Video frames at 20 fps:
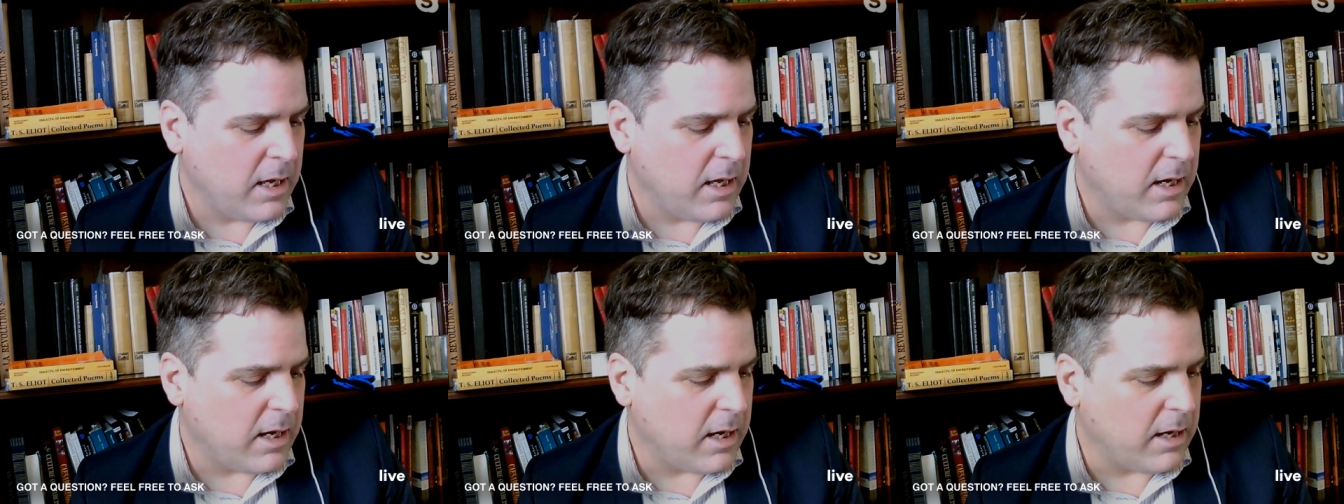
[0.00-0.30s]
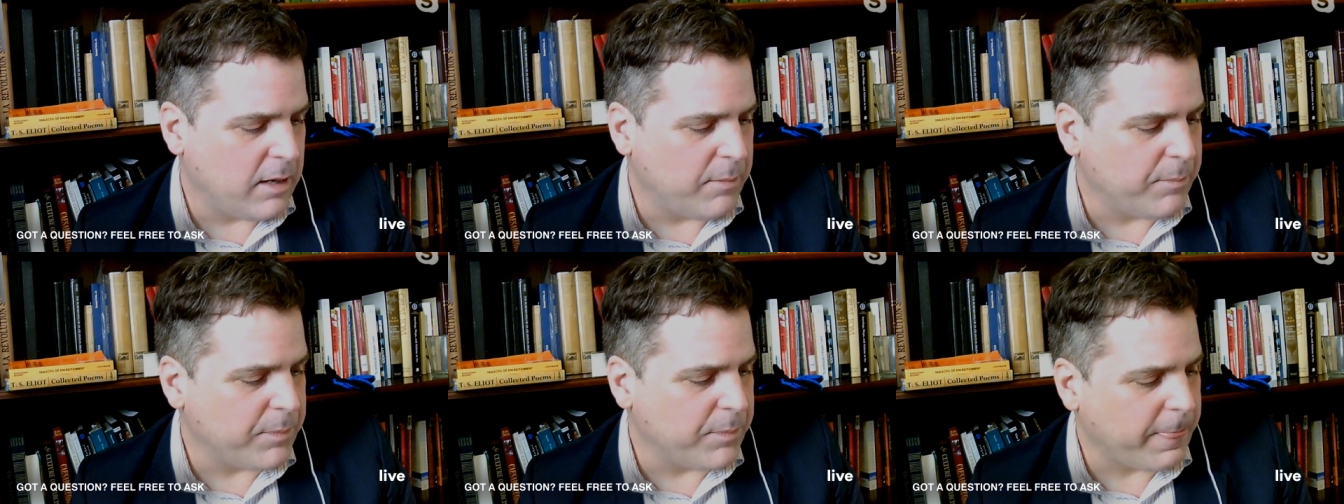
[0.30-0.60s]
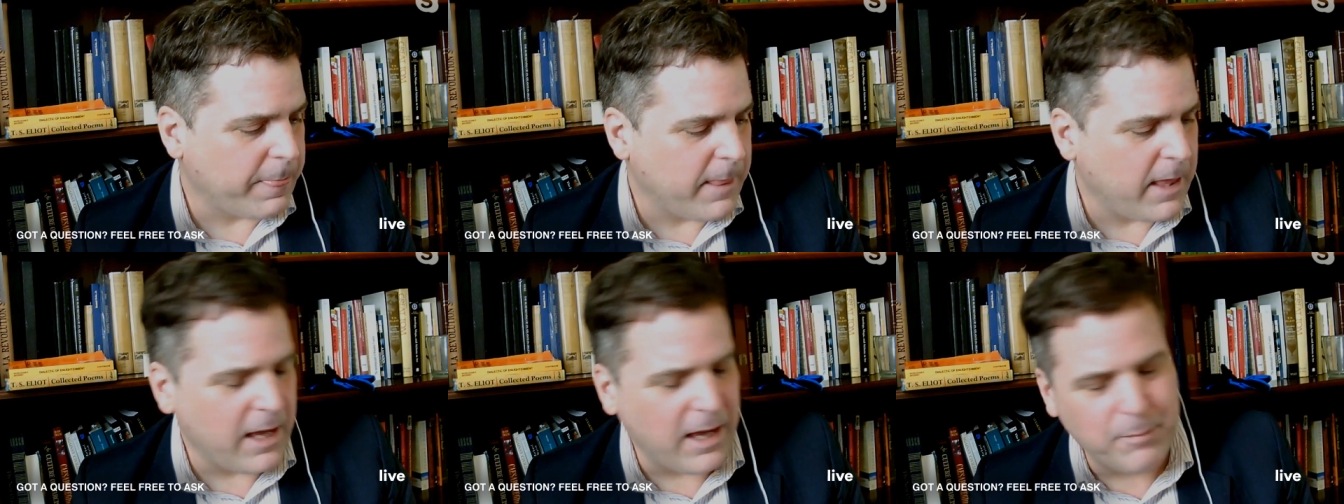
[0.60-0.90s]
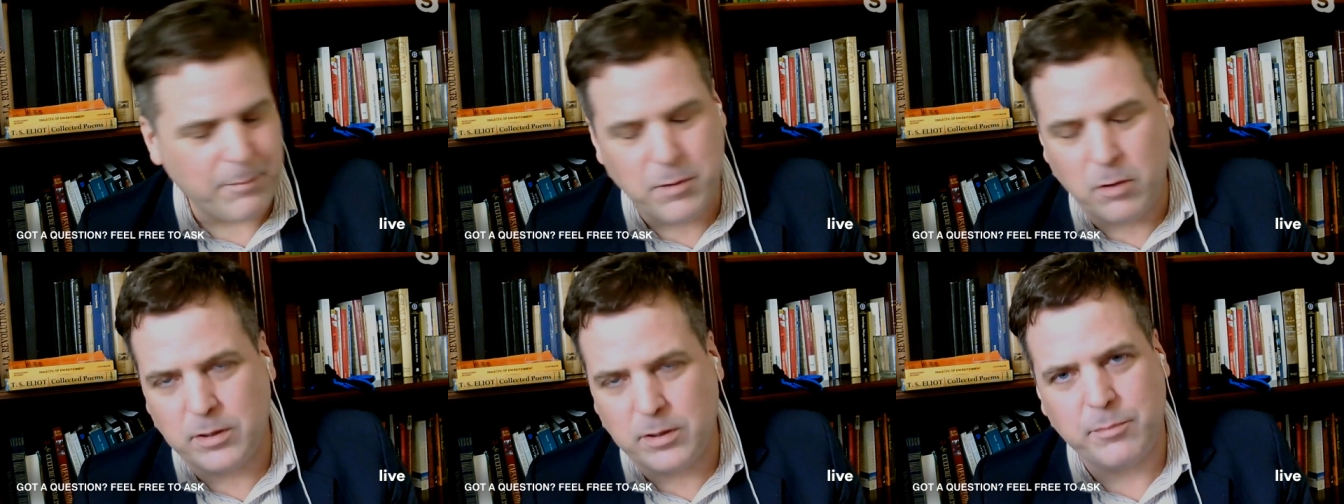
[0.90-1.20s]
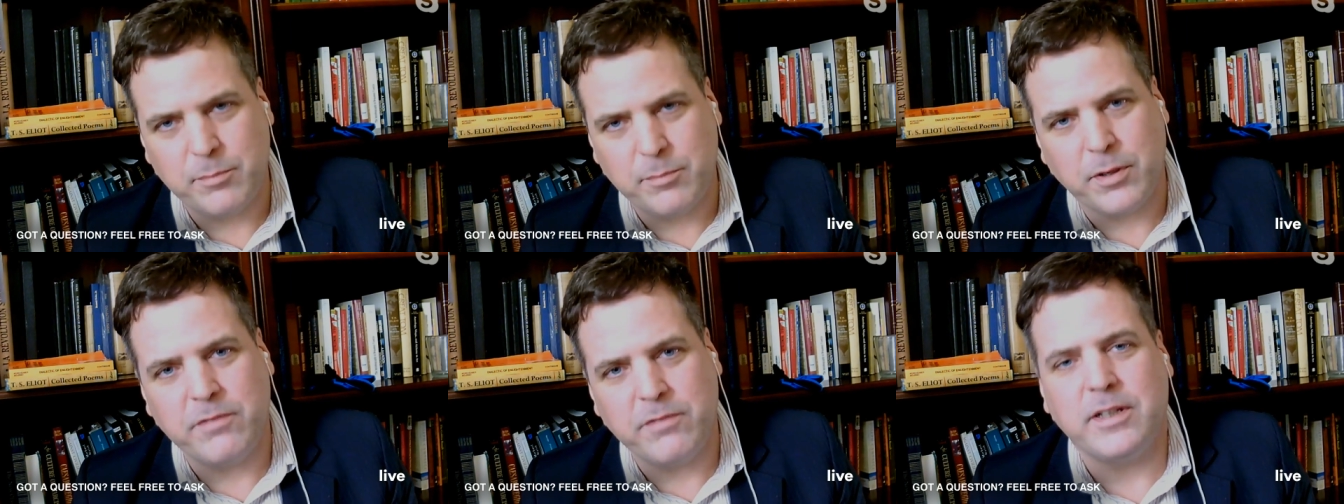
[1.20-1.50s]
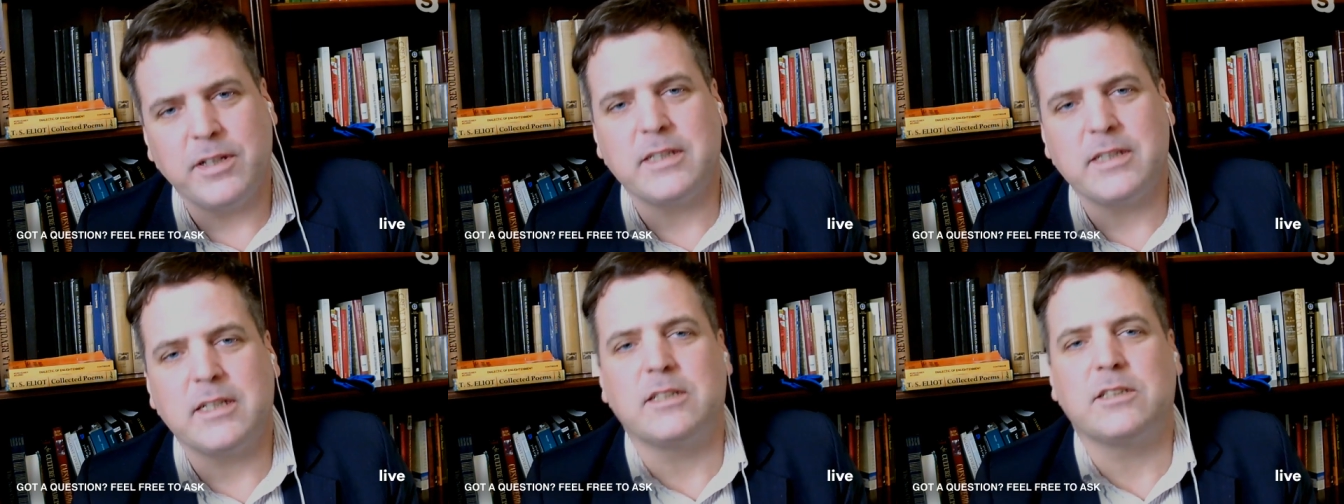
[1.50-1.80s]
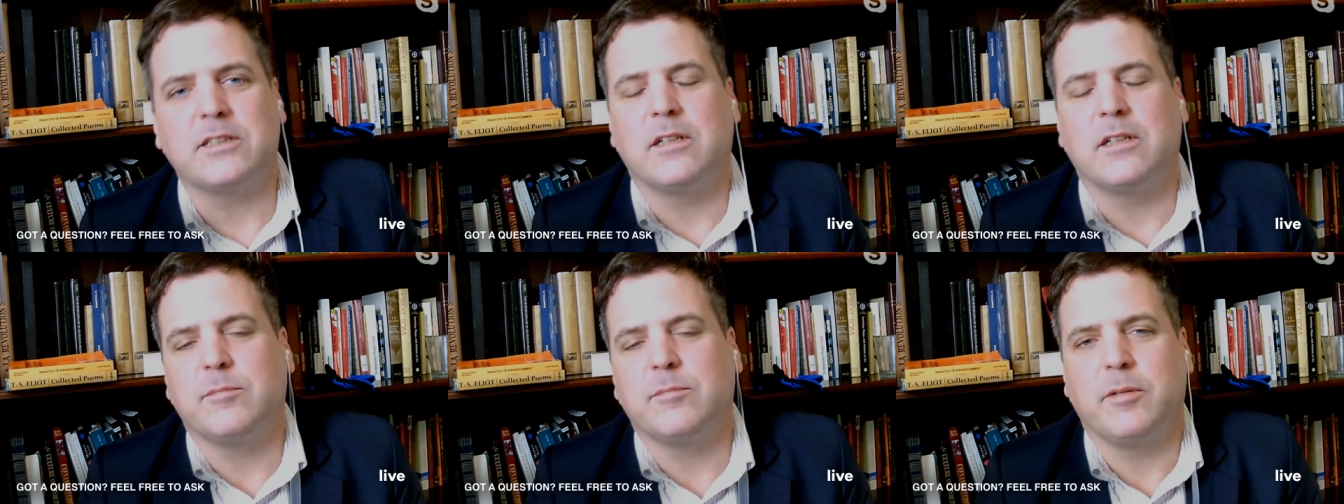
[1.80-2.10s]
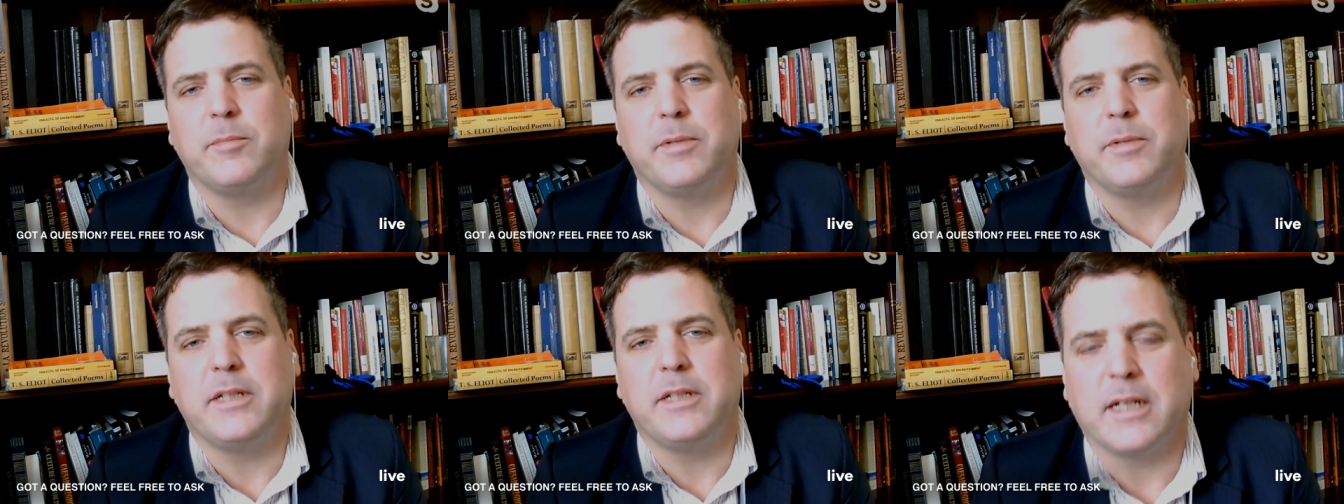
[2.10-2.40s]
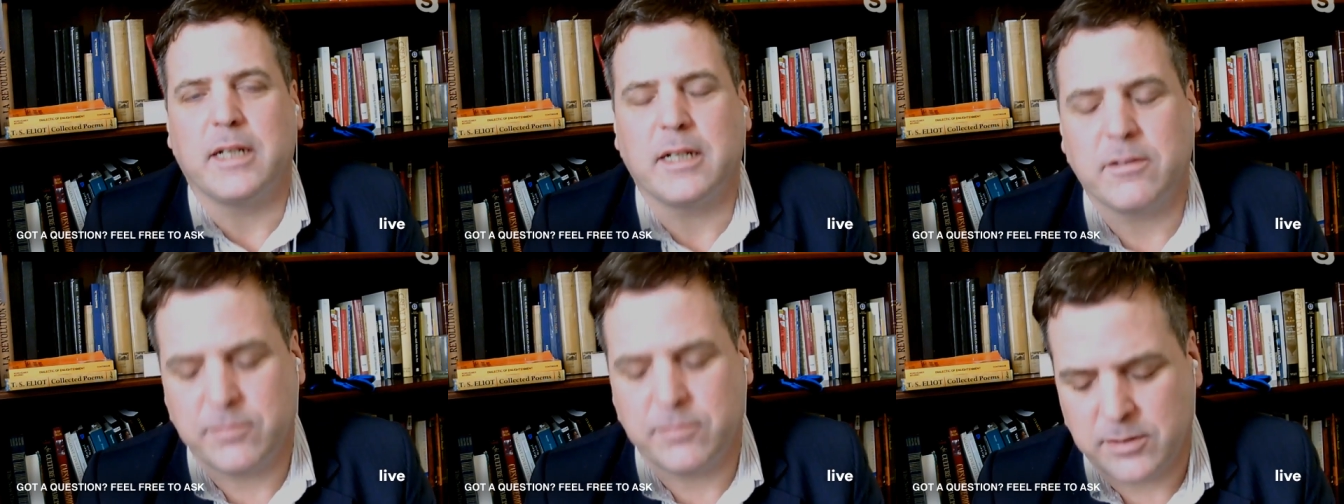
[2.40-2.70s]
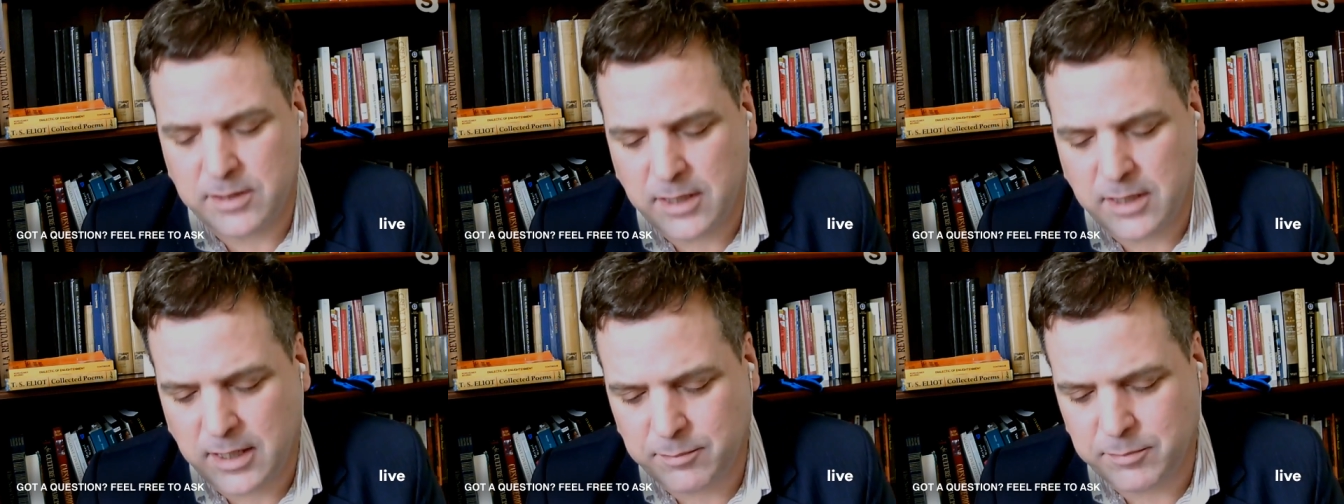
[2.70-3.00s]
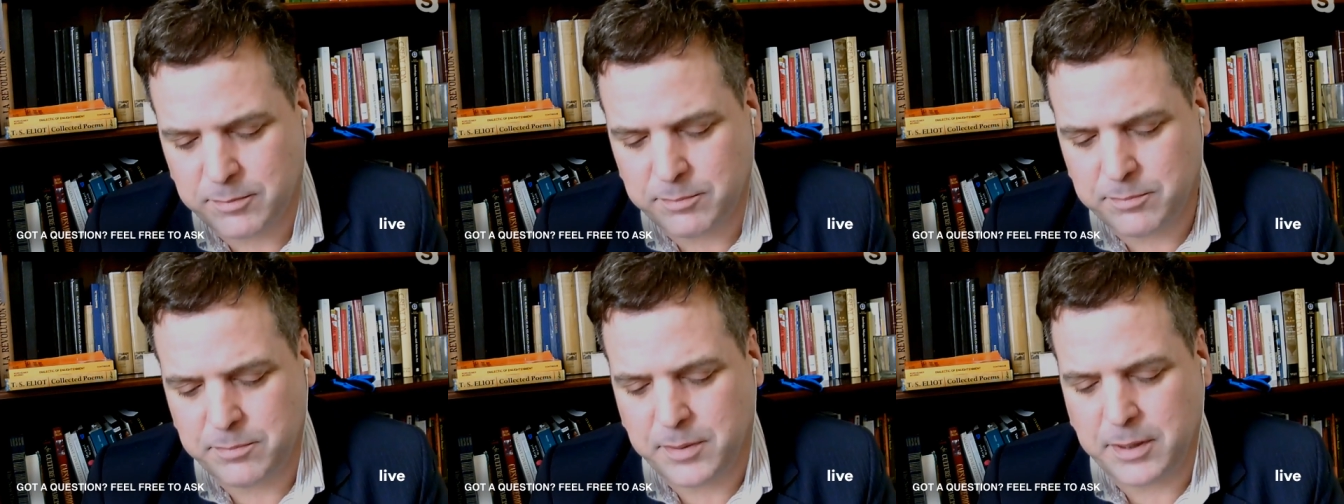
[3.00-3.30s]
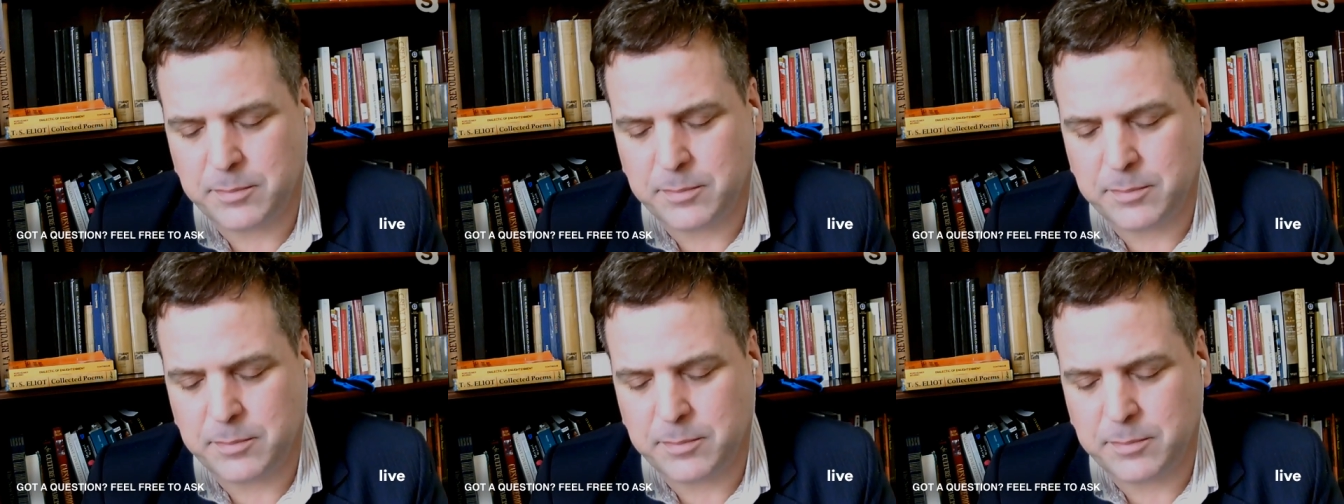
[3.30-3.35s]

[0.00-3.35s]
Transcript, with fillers: Uh, yeah, I've only briefly touched on Moby Dick for time